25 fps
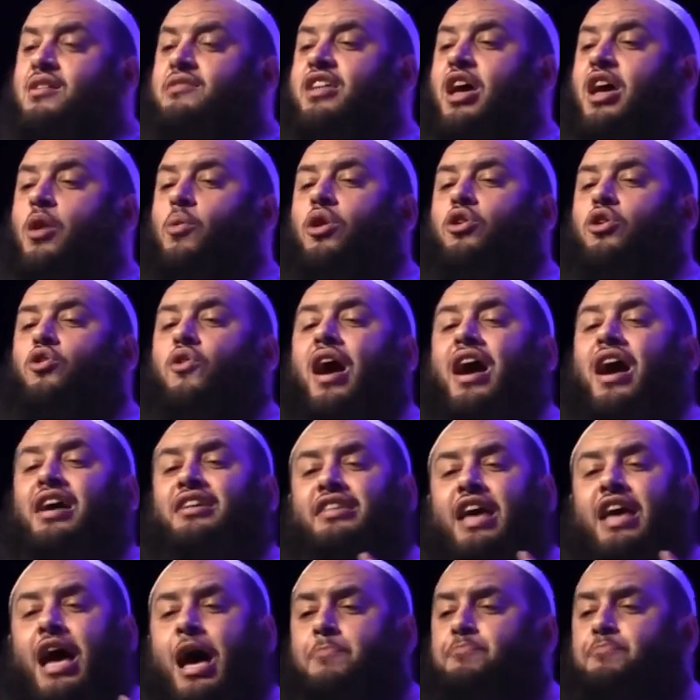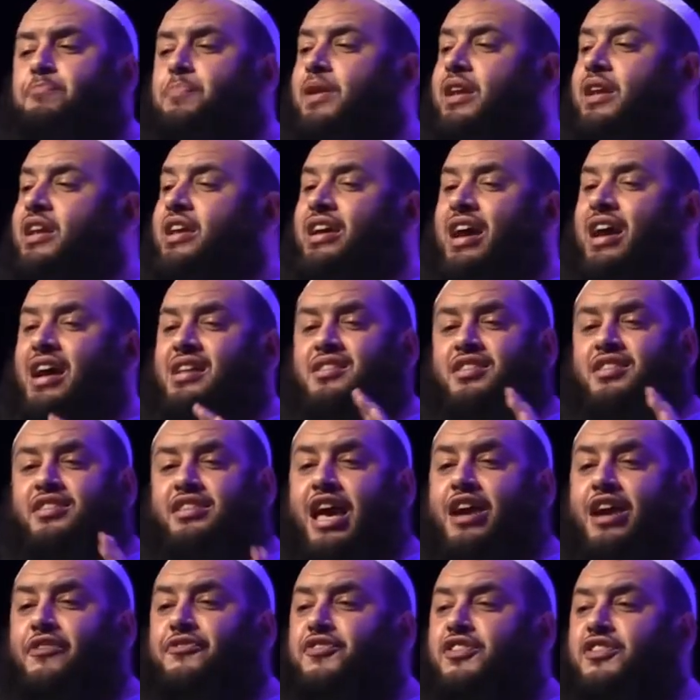They will ride happily and
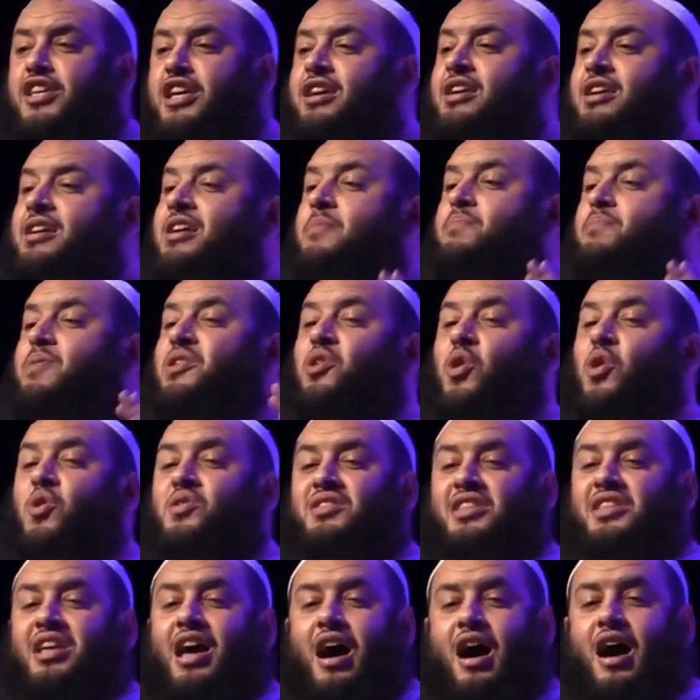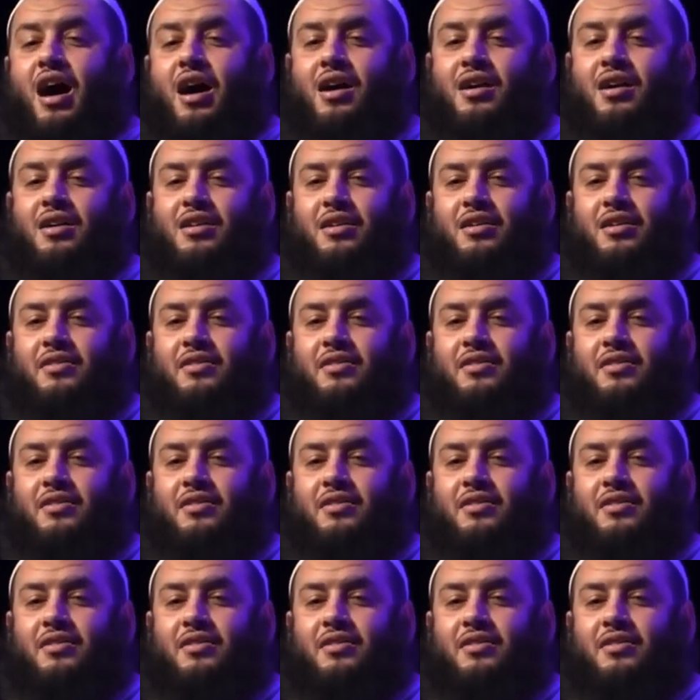safely because they are